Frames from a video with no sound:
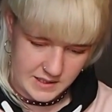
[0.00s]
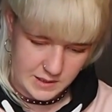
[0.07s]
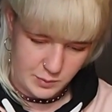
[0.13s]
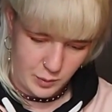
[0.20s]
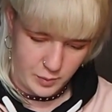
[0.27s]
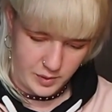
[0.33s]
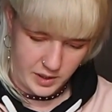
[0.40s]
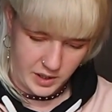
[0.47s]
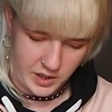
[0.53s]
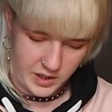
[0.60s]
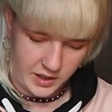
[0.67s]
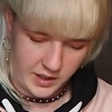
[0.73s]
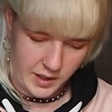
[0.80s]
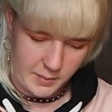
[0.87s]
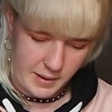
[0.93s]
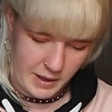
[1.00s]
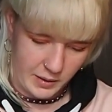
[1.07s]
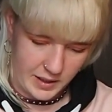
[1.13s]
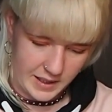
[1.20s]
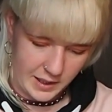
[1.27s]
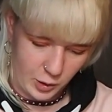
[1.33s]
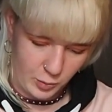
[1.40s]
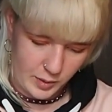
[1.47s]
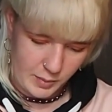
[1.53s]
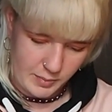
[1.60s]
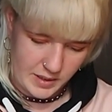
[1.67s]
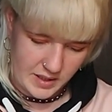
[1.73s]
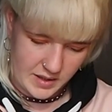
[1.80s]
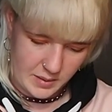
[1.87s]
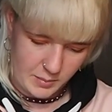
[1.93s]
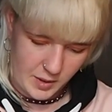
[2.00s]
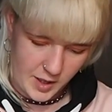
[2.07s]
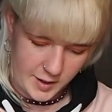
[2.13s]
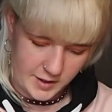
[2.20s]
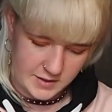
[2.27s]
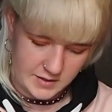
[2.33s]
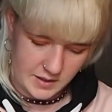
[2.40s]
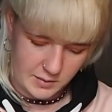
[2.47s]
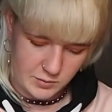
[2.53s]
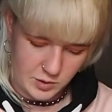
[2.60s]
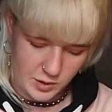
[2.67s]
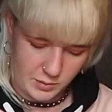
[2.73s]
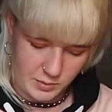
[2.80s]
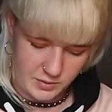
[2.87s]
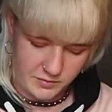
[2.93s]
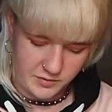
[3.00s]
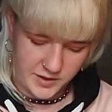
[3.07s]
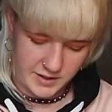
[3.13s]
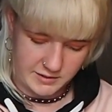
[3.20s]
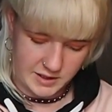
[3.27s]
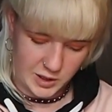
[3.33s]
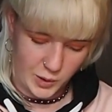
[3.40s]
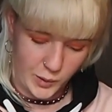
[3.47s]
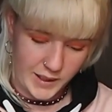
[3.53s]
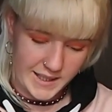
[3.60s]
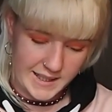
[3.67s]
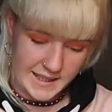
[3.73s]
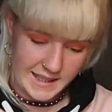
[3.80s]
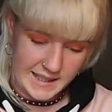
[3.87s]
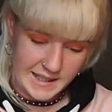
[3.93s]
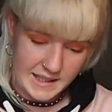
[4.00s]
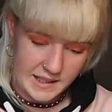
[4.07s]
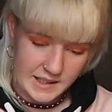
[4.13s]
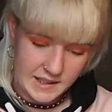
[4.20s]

it's probably going to come out a little bit better than mine, so I'm doing one very quickly.